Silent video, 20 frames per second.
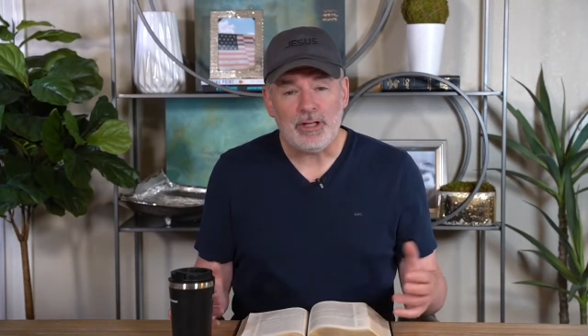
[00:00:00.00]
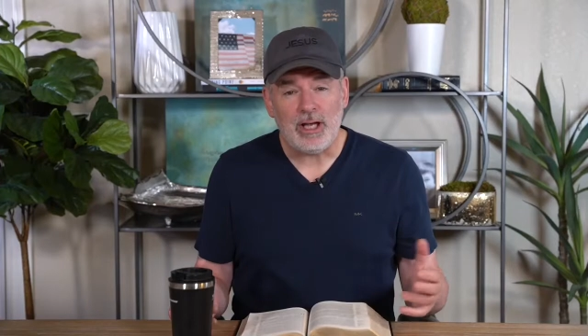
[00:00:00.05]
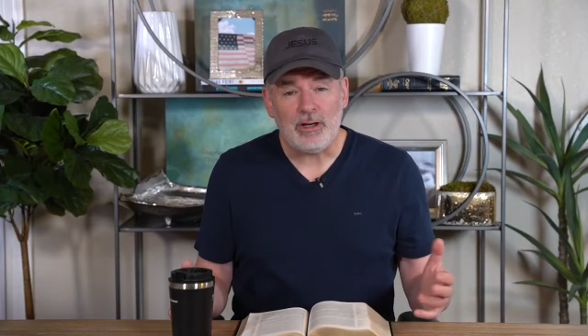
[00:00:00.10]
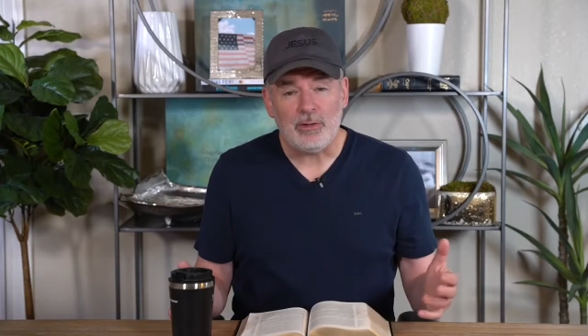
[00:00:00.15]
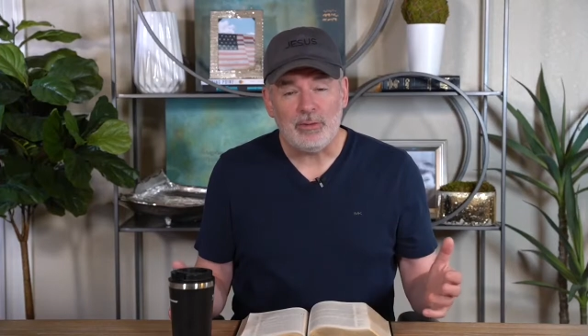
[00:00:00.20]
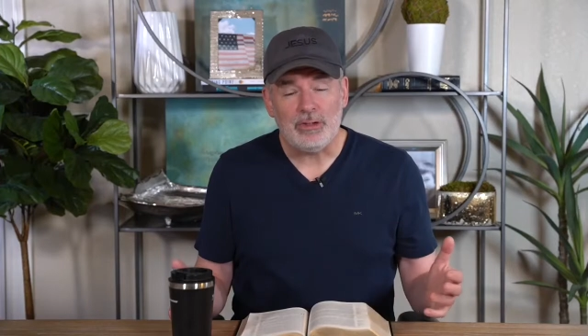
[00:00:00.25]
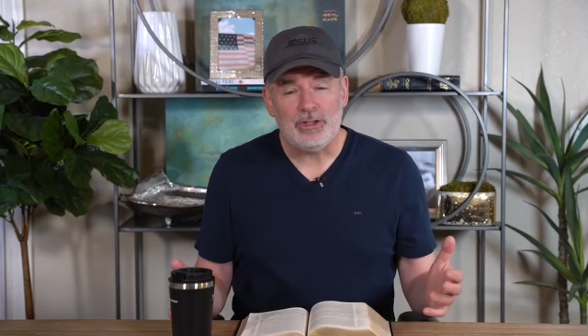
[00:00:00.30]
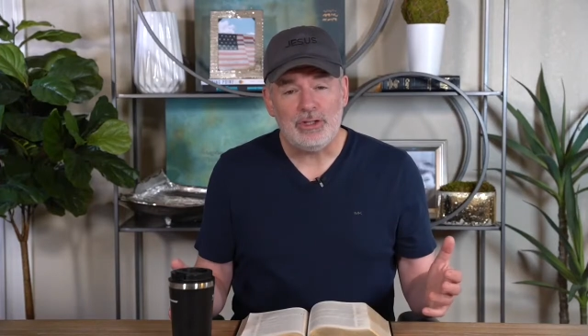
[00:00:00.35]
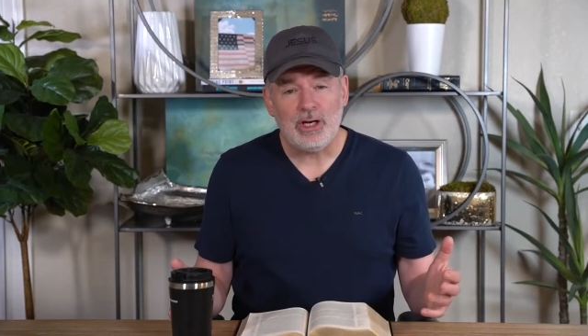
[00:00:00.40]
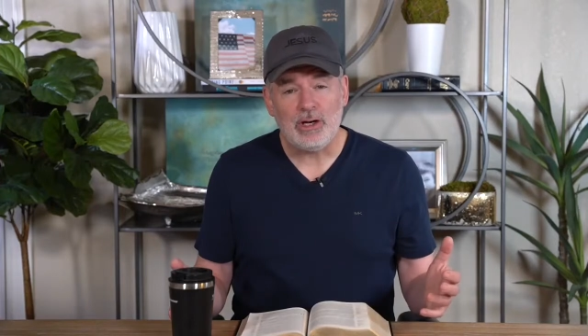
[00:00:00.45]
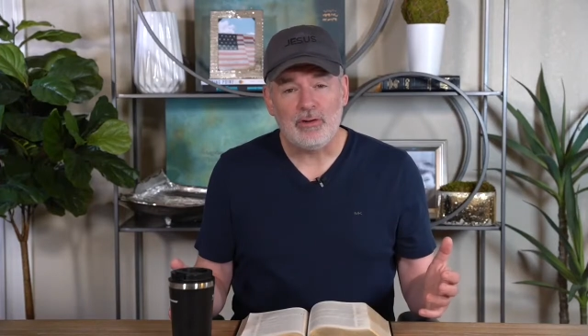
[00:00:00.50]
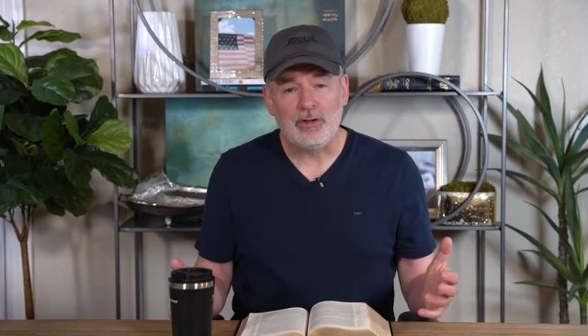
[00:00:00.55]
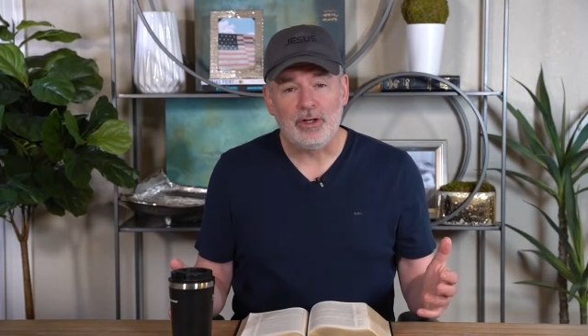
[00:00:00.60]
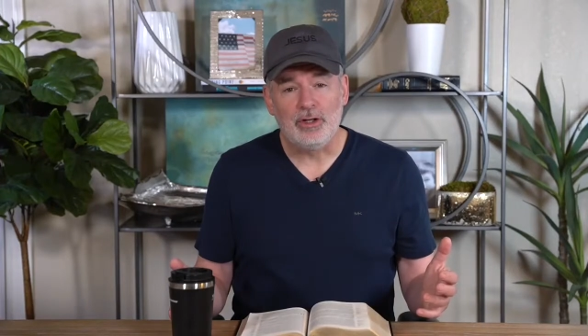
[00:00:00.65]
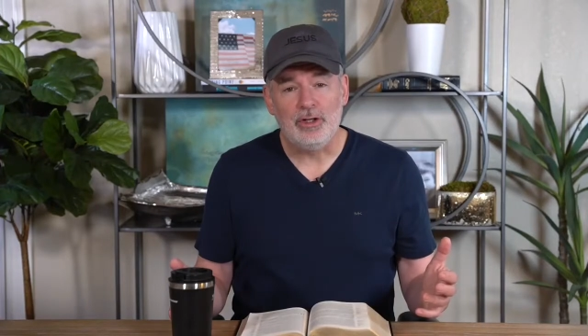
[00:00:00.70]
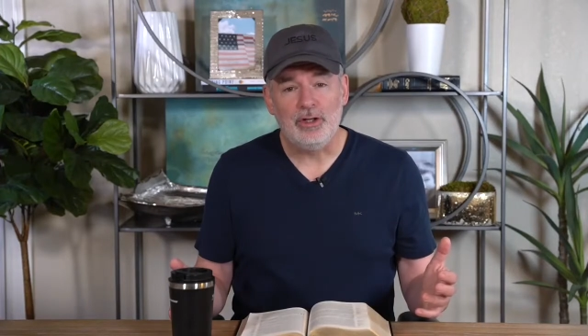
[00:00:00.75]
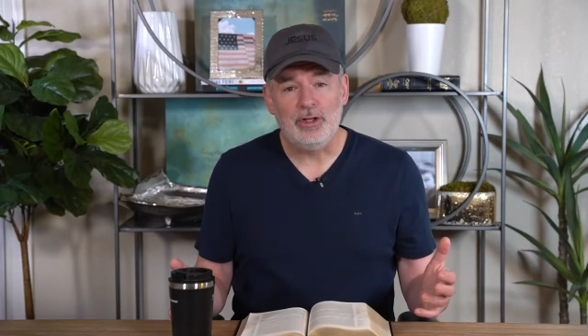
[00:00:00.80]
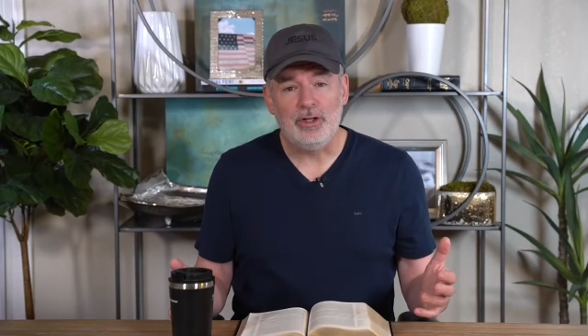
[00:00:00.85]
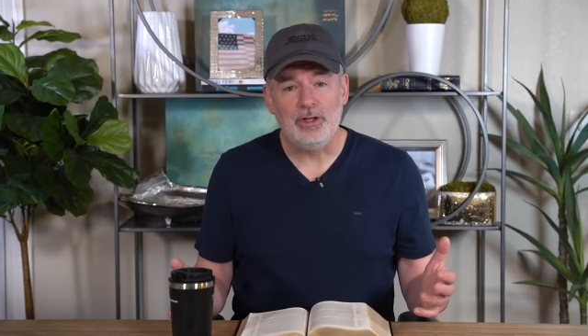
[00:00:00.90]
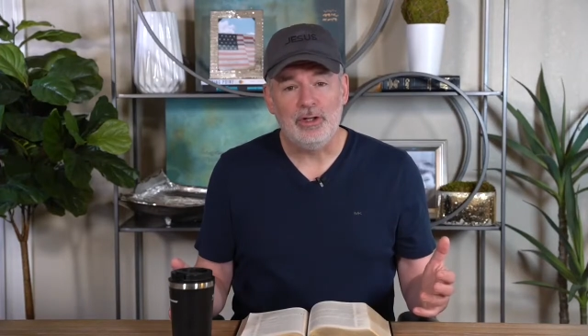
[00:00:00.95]
How do we share the
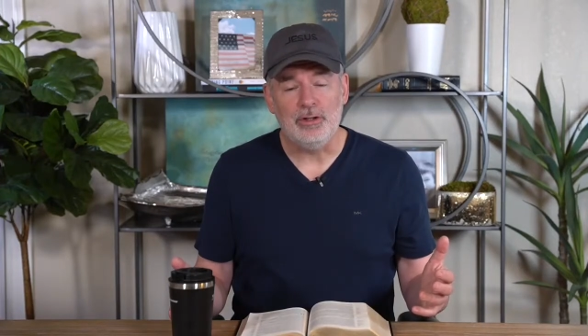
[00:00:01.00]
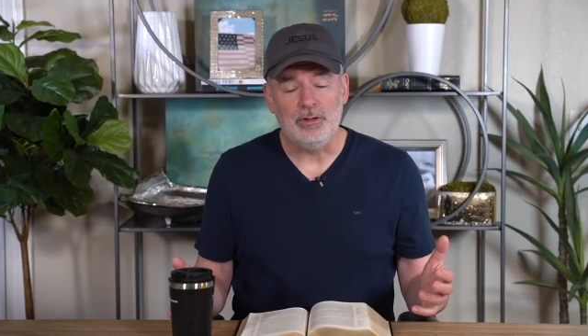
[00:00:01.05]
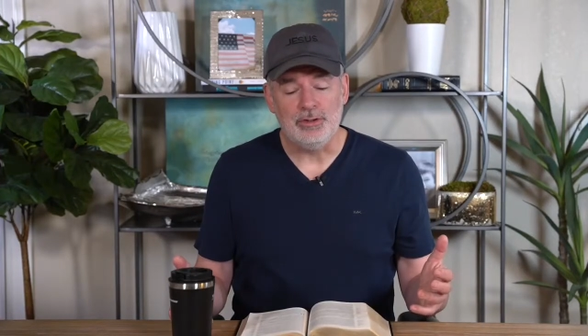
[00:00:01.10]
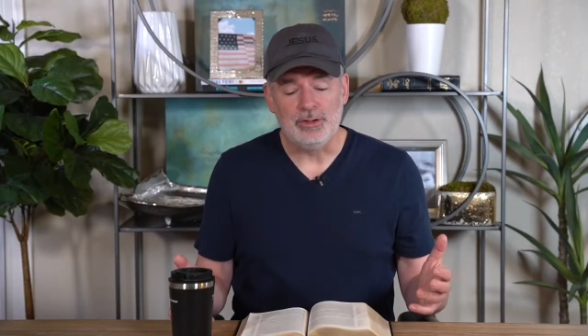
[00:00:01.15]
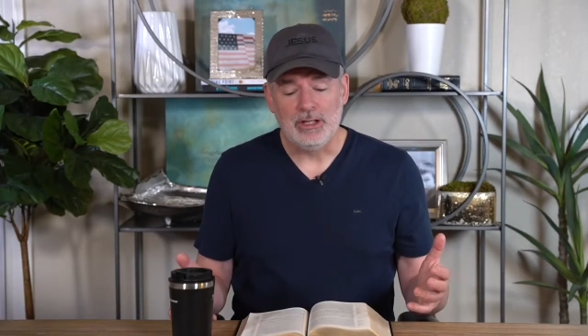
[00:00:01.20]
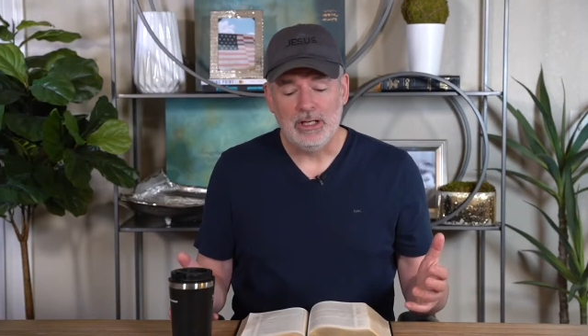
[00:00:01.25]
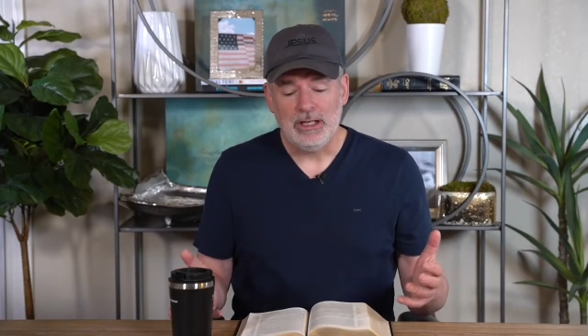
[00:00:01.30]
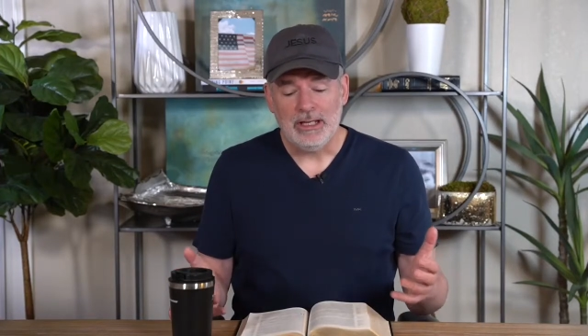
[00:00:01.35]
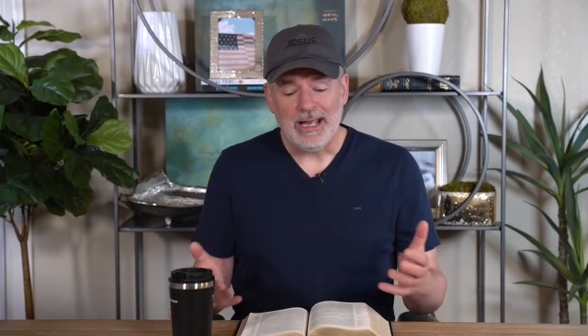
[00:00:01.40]
good news?